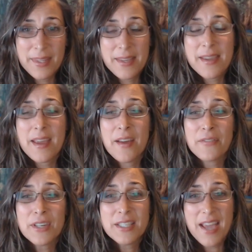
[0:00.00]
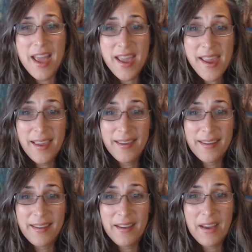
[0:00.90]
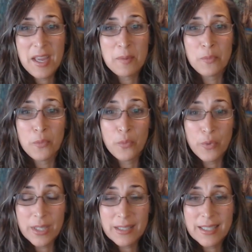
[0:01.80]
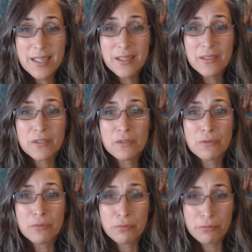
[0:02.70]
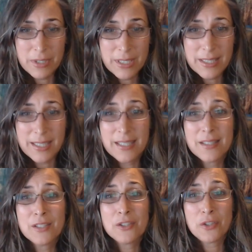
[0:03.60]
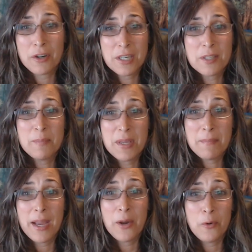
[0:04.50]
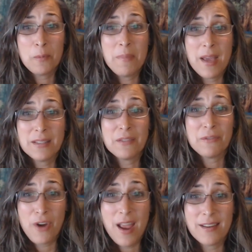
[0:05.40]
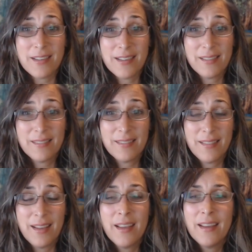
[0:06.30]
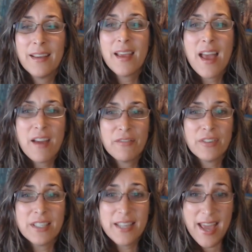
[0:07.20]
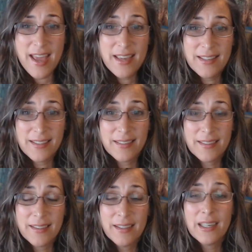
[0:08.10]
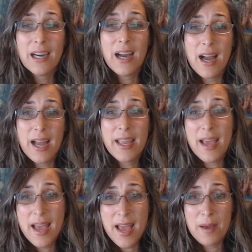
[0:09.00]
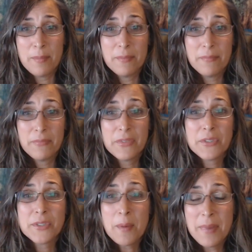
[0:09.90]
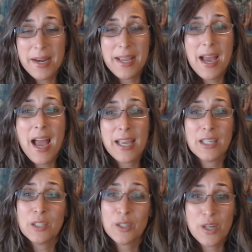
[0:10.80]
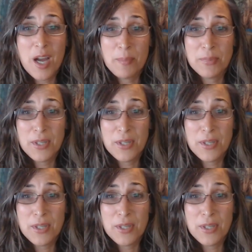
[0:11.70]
Every day I am really starting to be my own best friend. Every day I am somebody I can look up to.